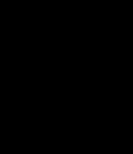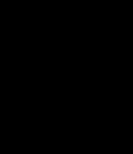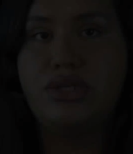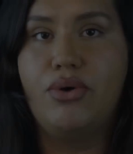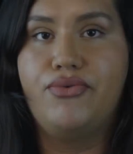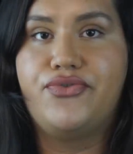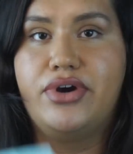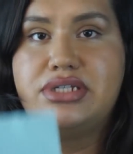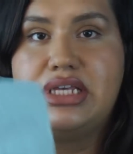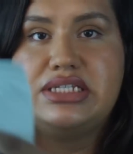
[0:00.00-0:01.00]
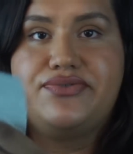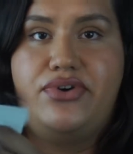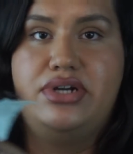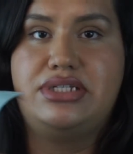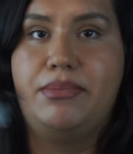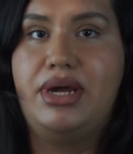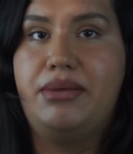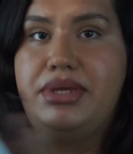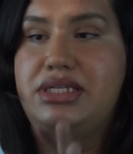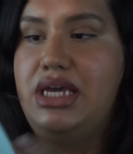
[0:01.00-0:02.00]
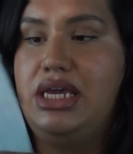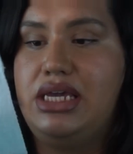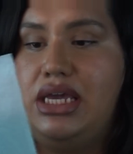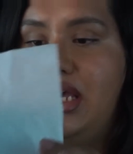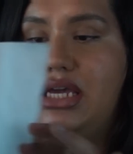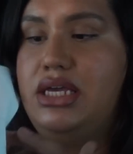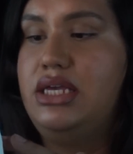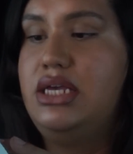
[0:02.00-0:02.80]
So first things first, I'm gonna be taking